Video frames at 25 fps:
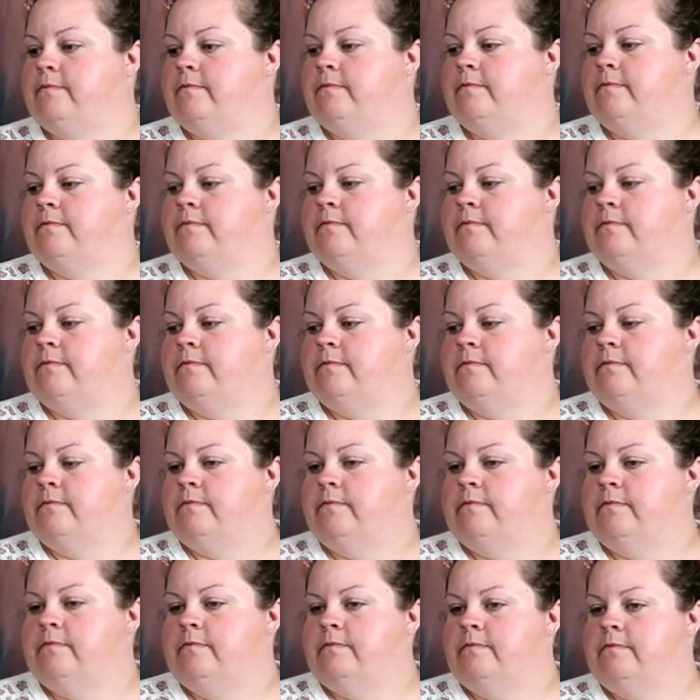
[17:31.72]

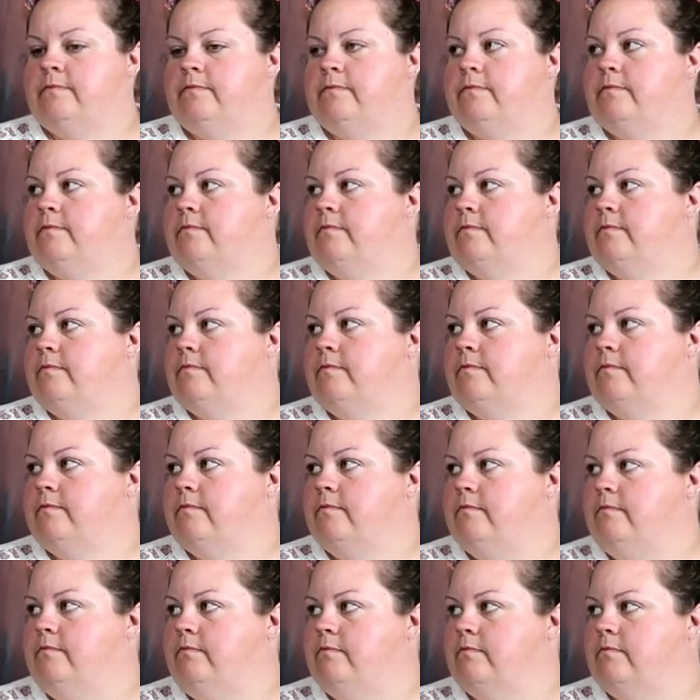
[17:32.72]

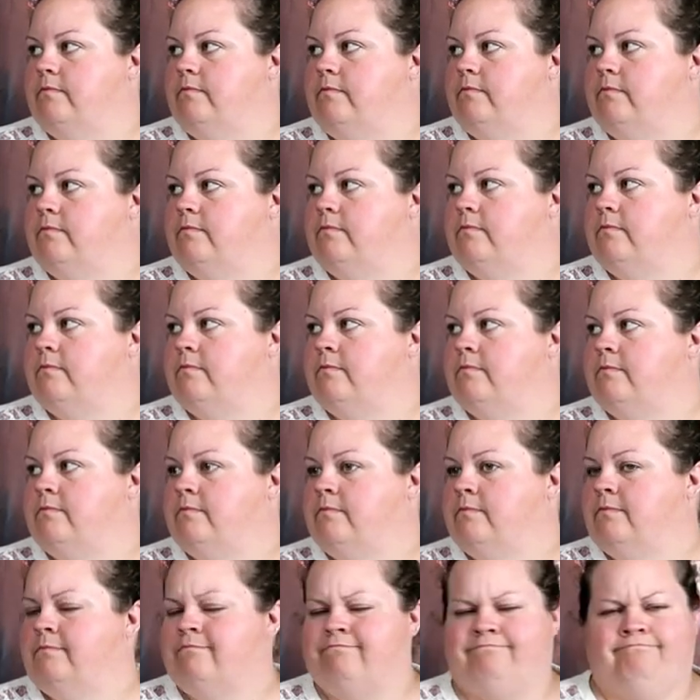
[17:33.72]
The person shown says nothing.